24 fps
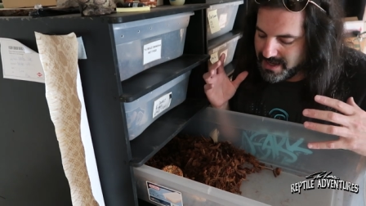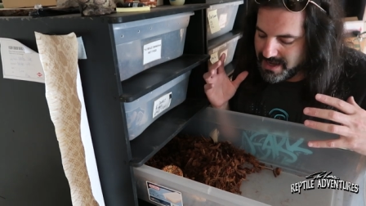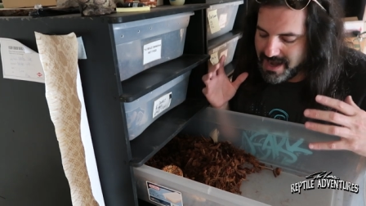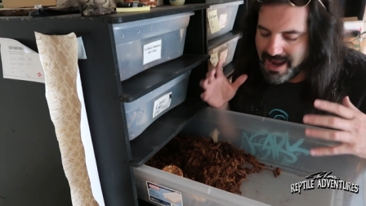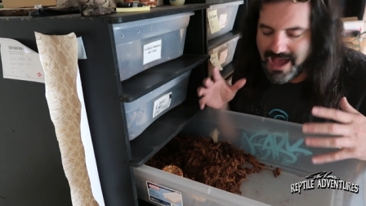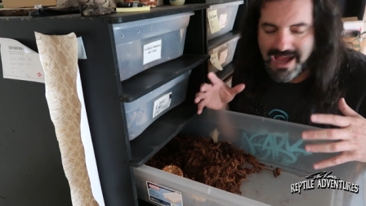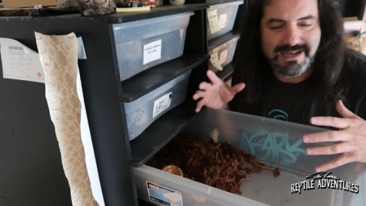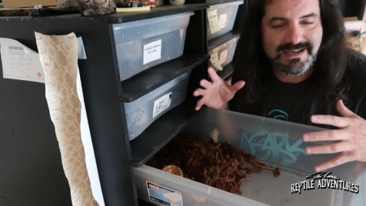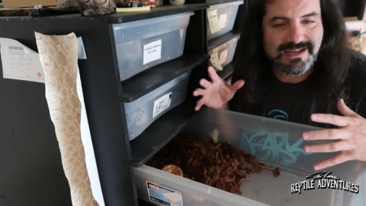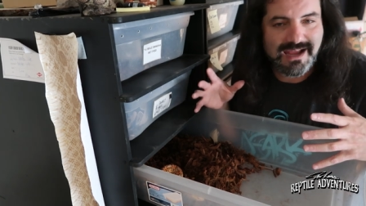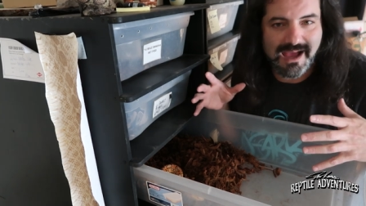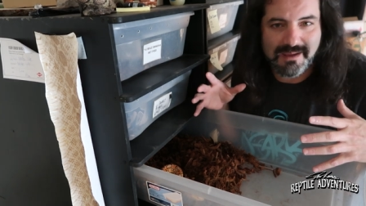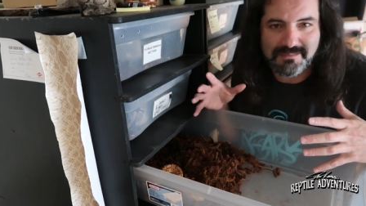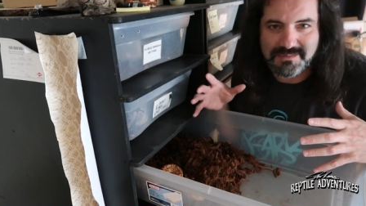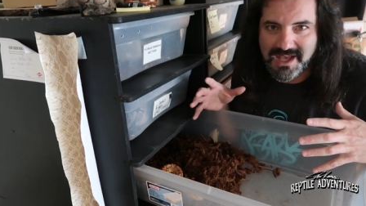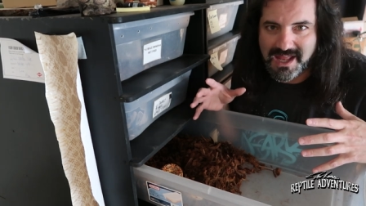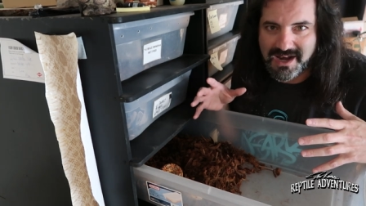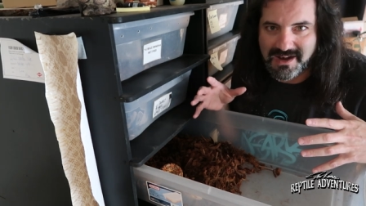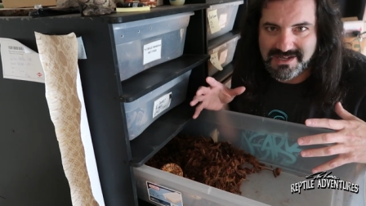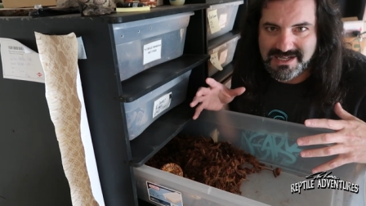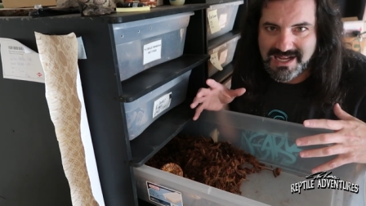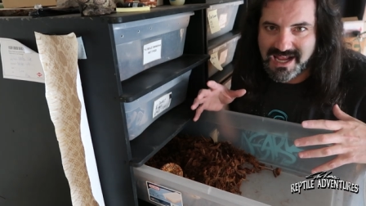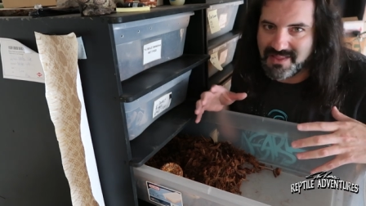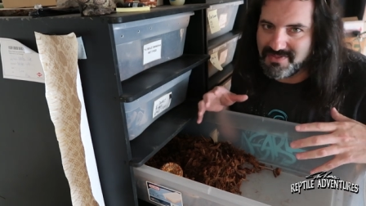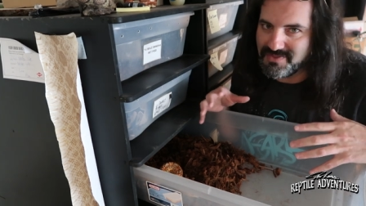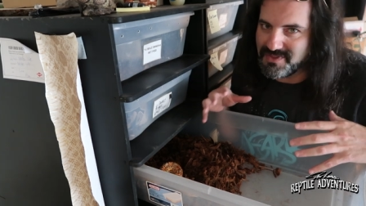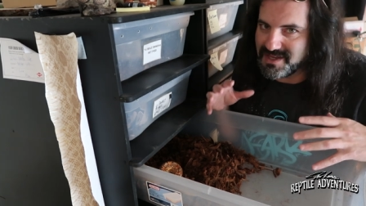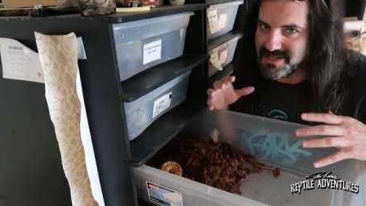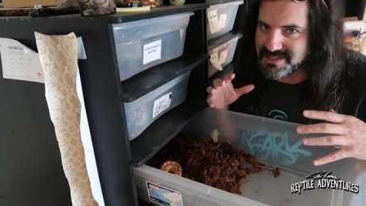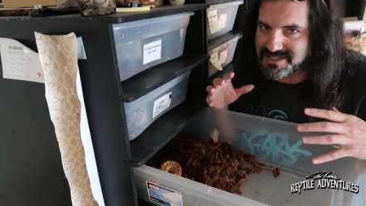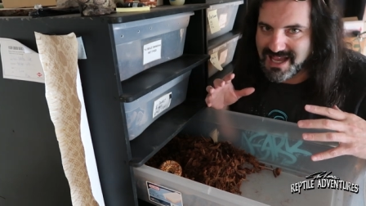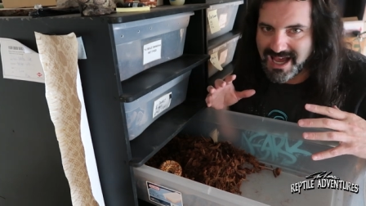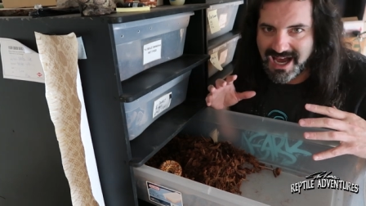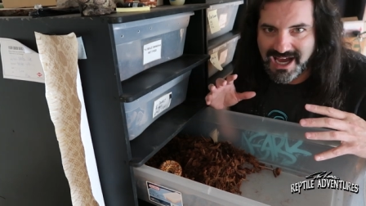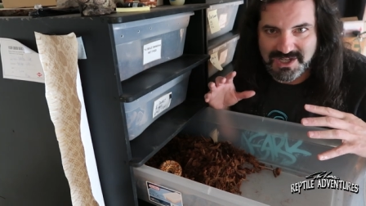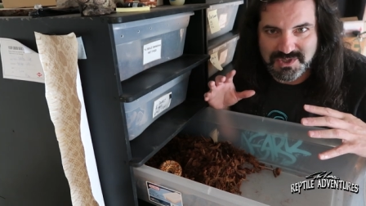Nine times out of 10,
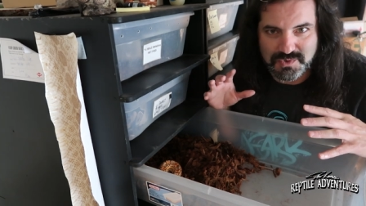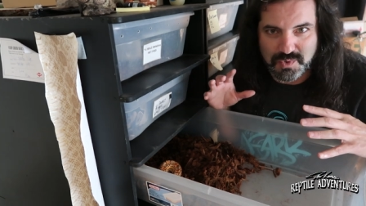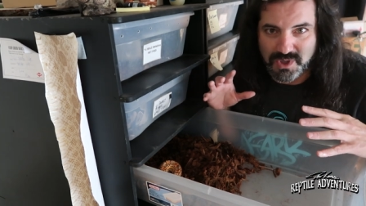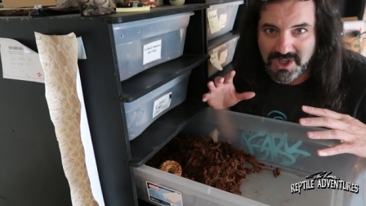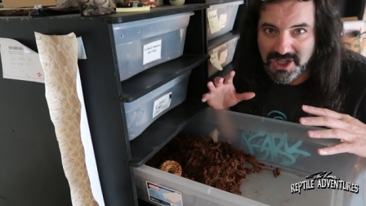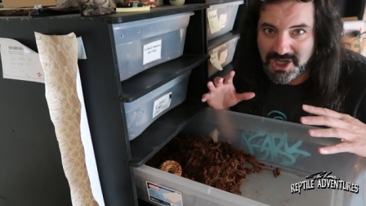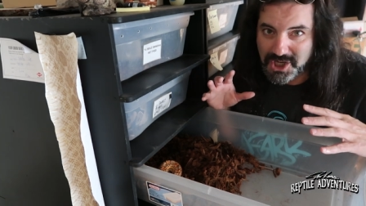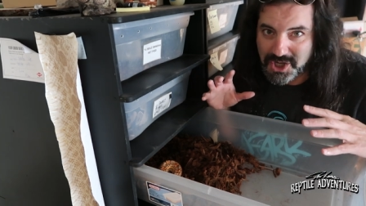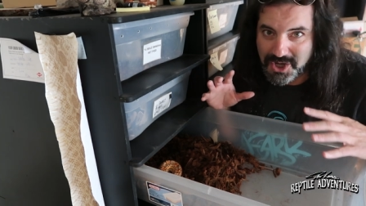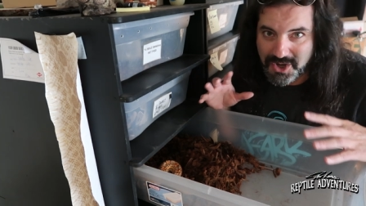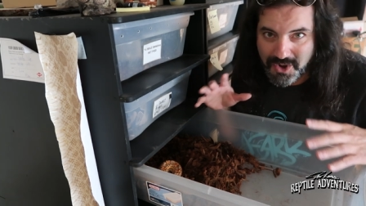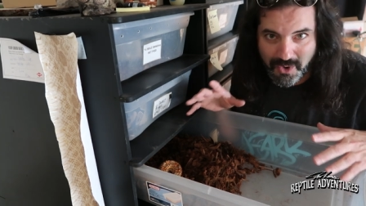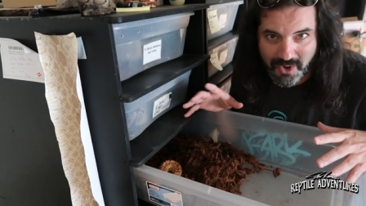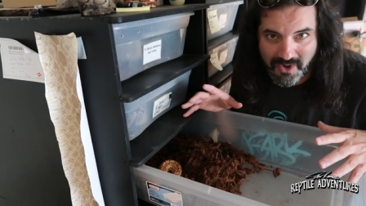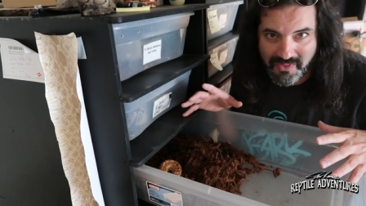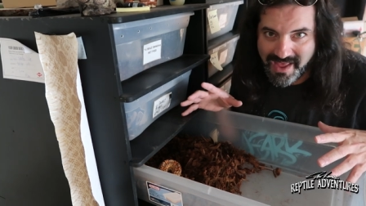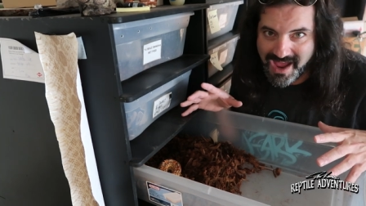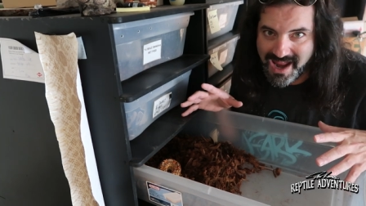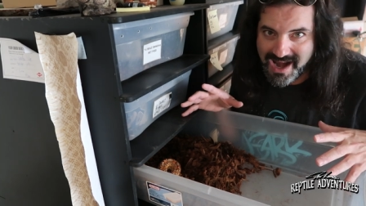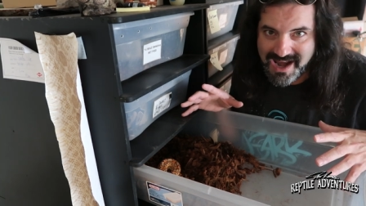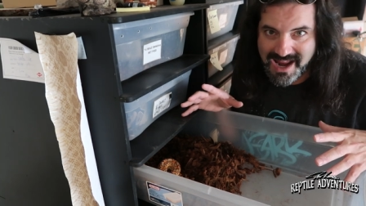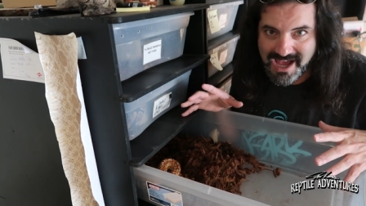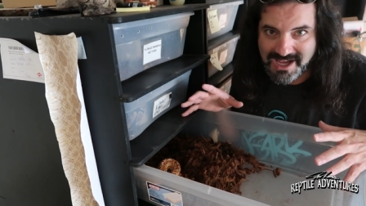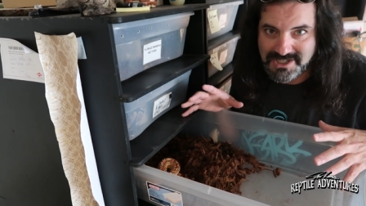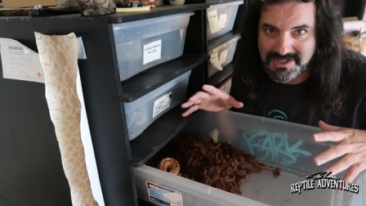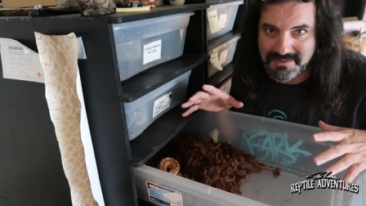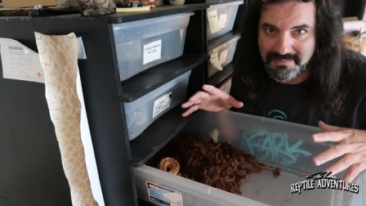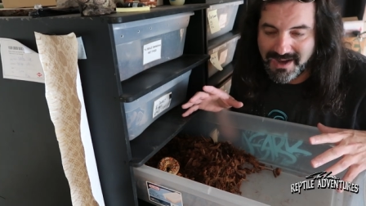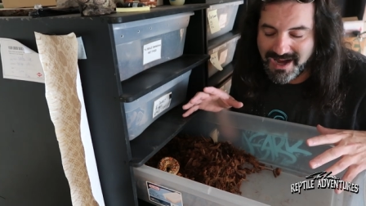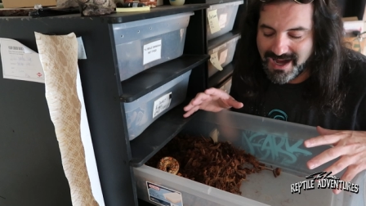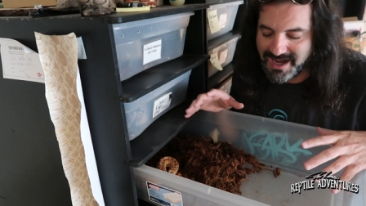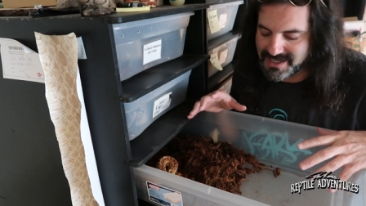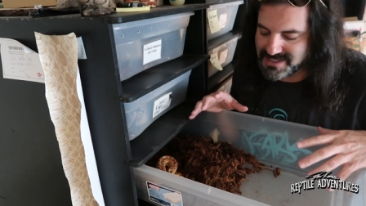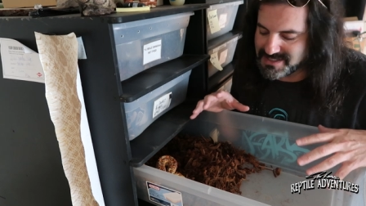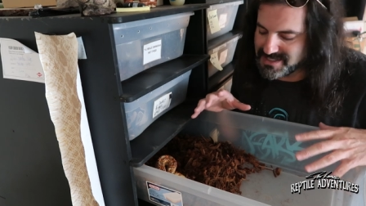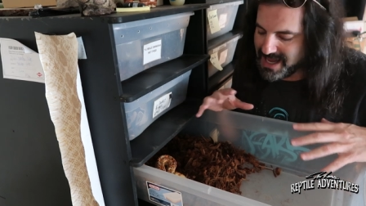these guys will ignore that nest
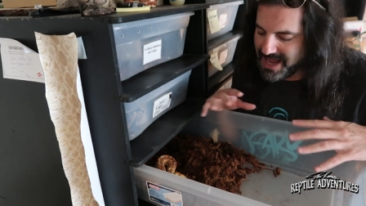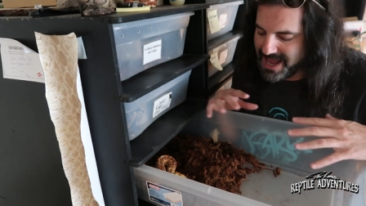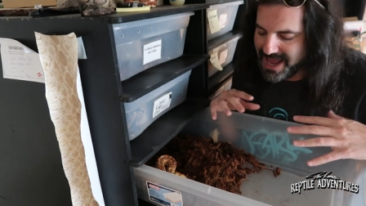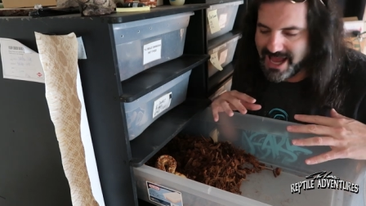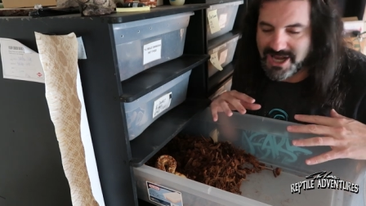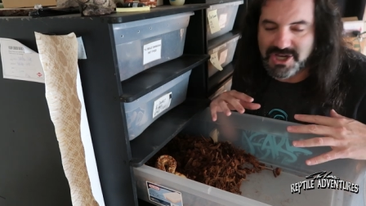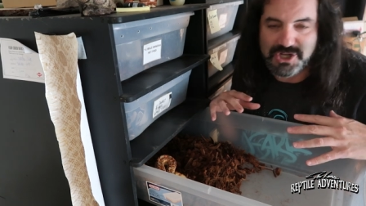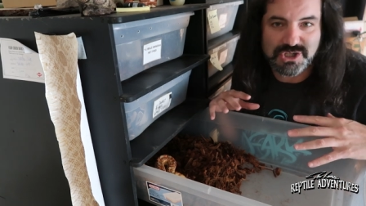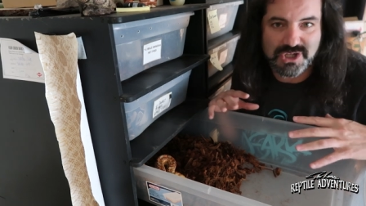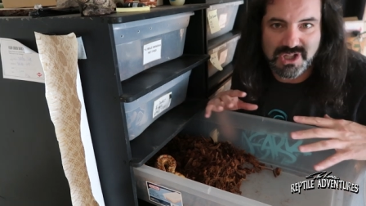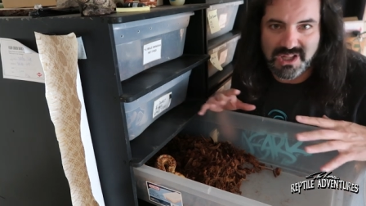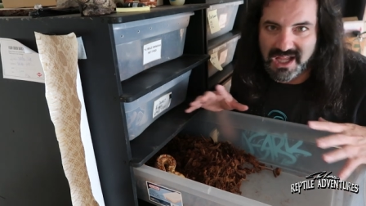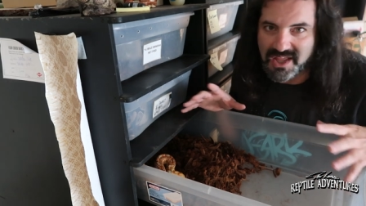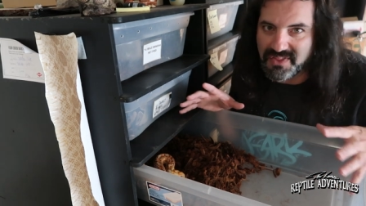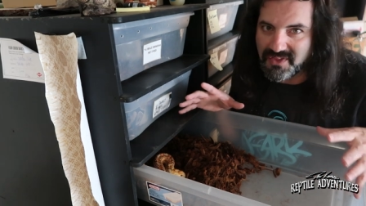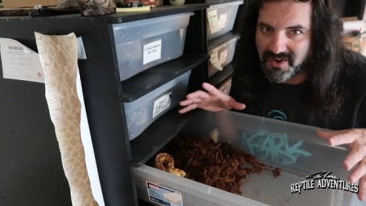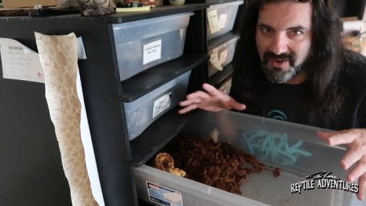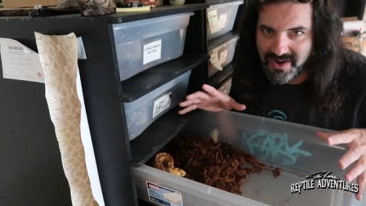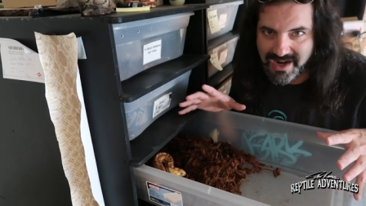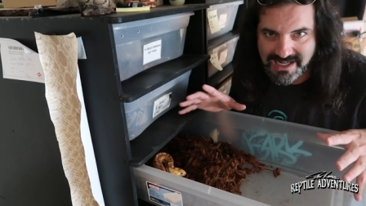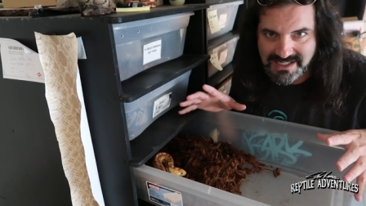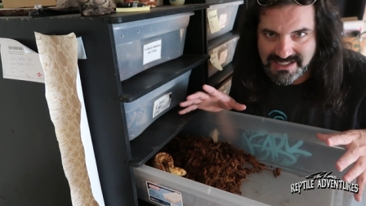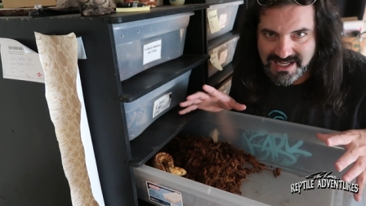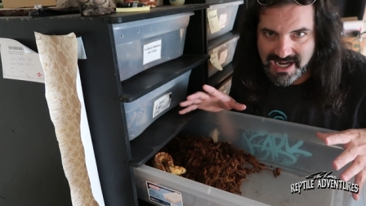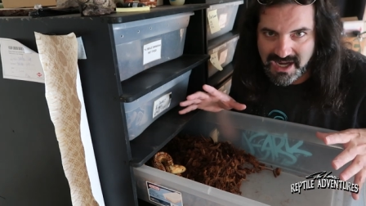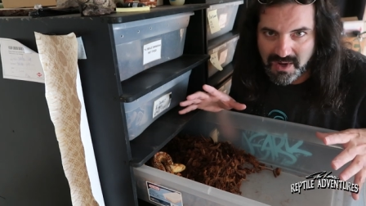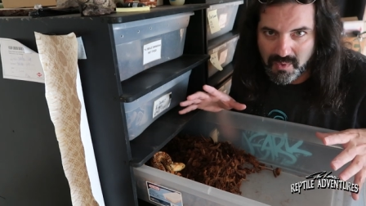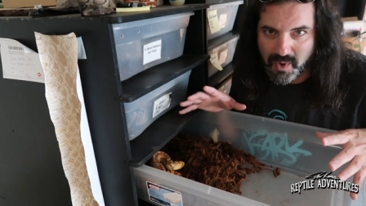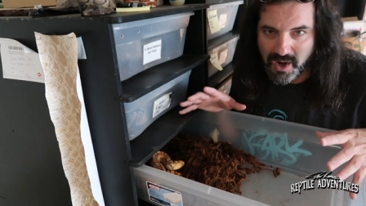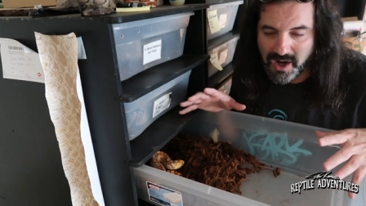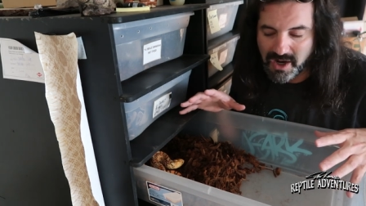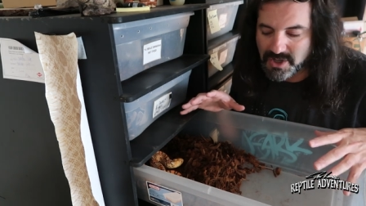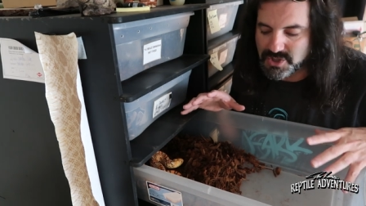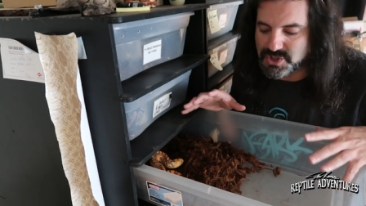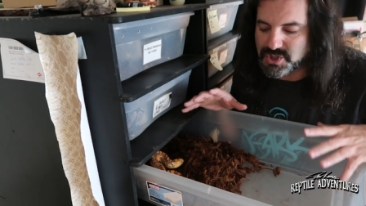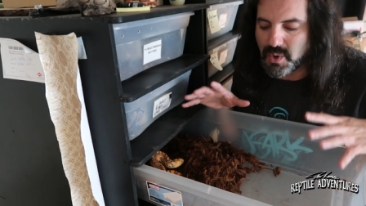box and just lay their eggs anywhere.